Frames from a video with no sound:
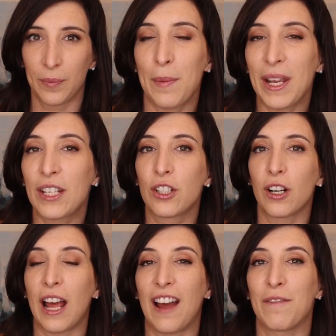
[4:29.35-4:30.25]
I make sure
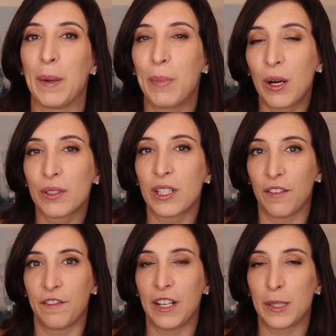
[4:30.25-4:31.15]
to have my posts
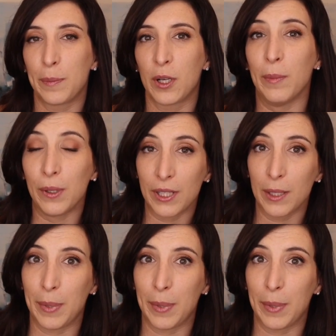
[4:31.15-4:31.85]
on Facebook mostly